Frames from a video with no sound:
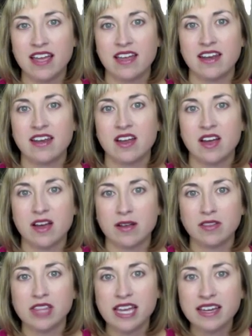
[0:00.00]
and
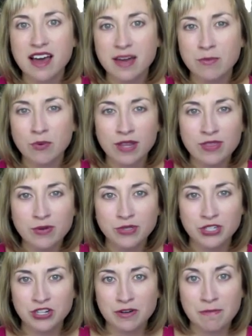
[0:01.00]
let God bring
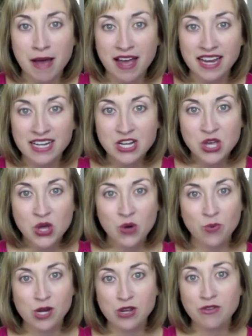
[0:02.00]
those to your mind
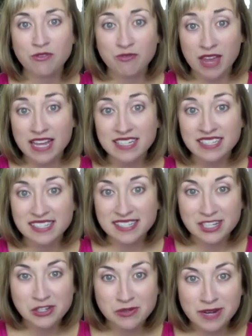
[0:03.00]
when you face a
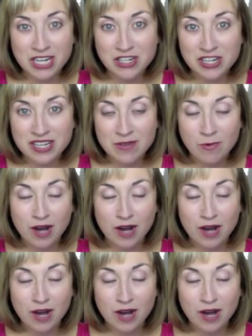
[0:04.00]
situation,